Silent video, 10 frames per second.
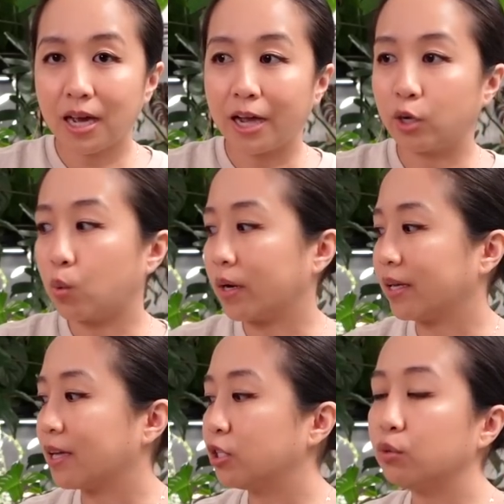I don't want to
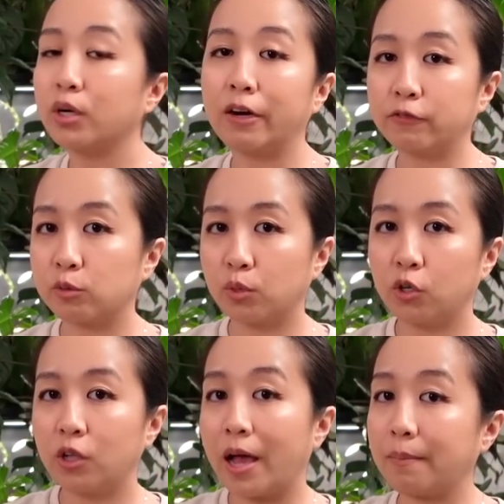get too
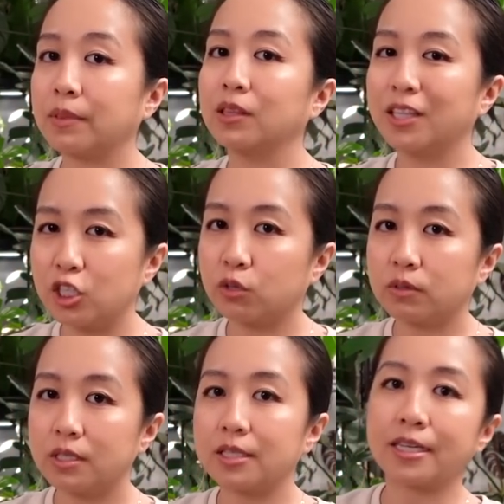comfortable. I'm
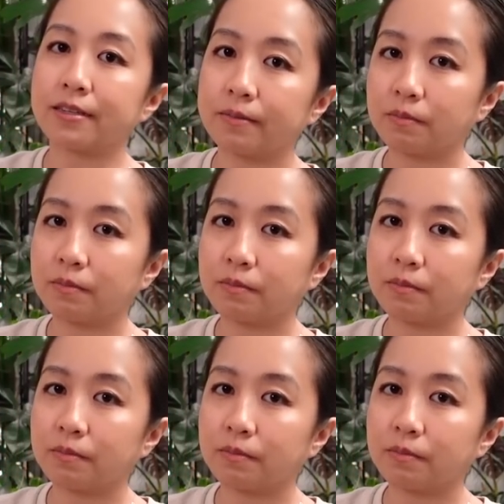literally like,